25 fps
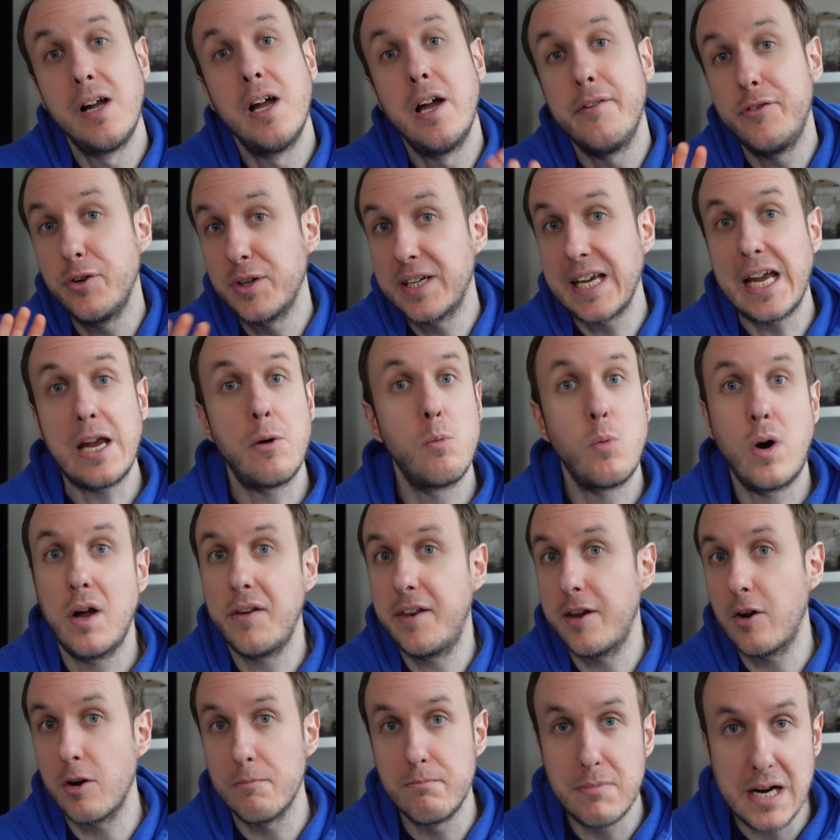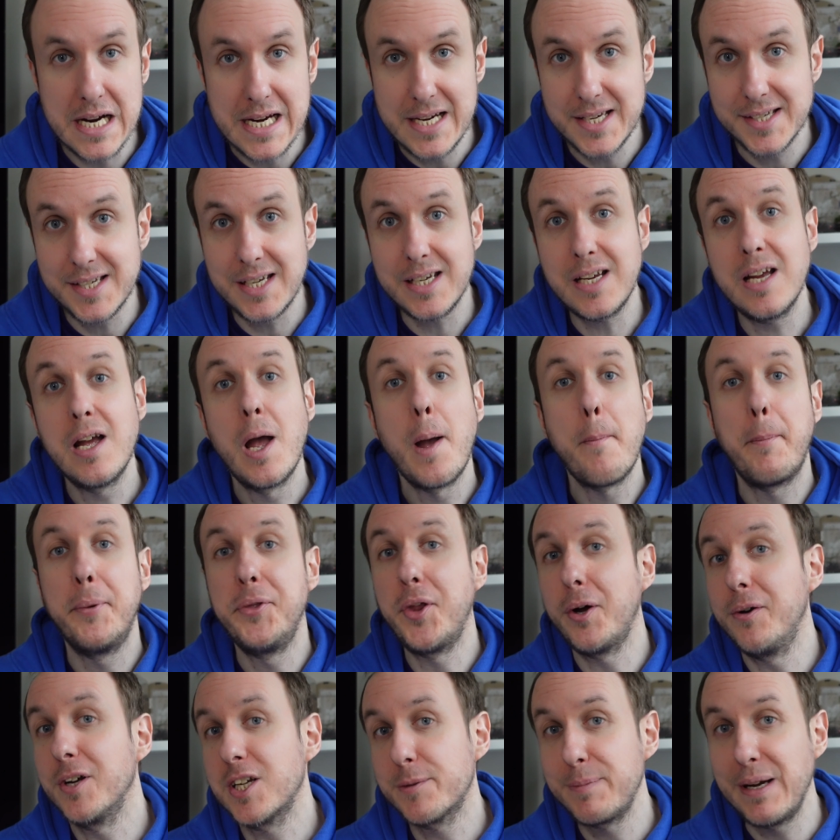If you're getting one, they're amazing, but
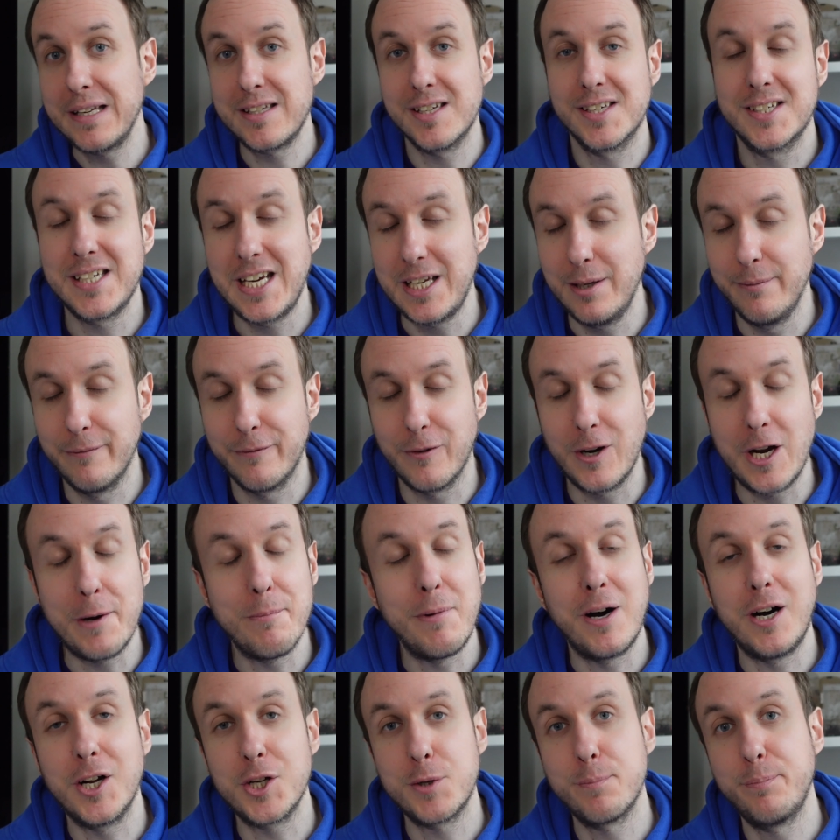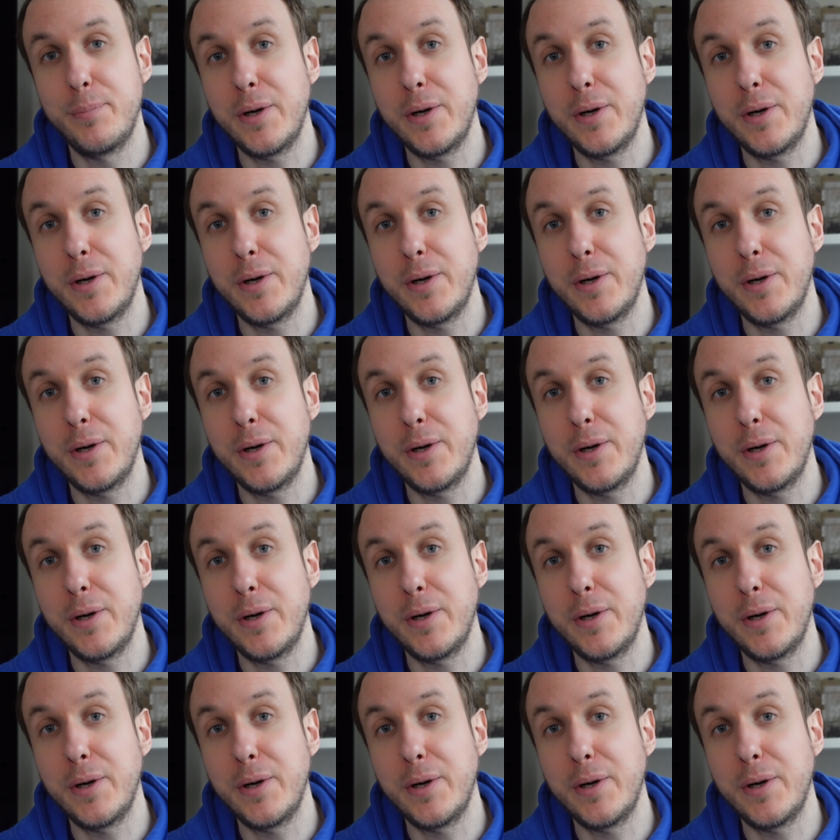don't expect to see them very much.